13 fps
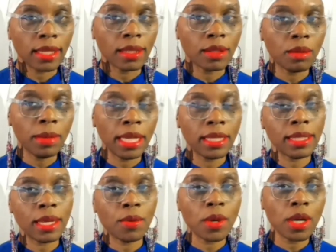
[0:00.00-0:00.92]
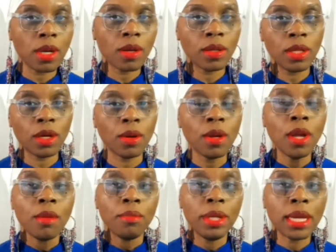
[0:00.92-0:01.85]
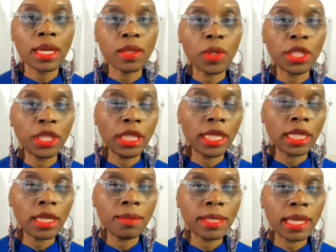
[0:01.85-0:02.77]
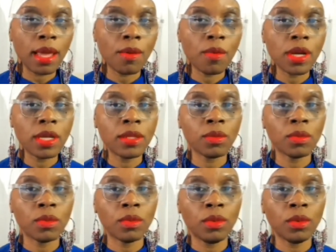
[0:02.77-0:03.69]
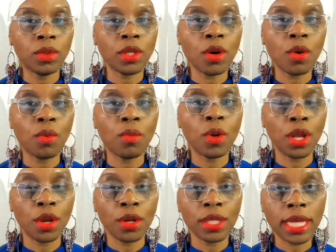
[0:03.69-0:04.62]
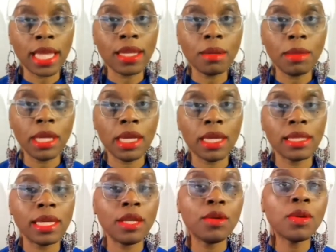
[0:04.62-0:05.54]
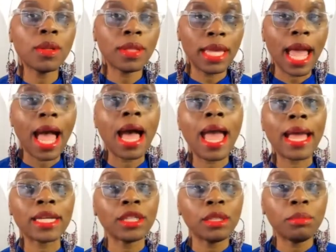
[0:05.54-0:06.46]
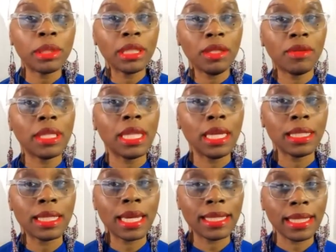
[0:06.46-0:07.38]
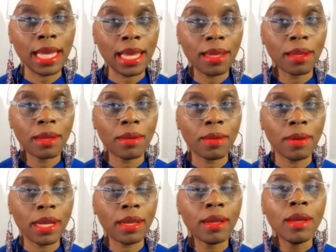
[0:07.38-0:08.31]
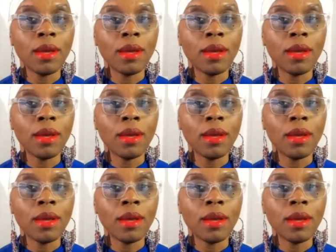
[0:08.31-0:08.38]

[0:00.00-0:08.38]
a little bit and said, well, you know, because what she ended up saying was, so what you're telling me is that you don't think I actually believe the things that I say, right?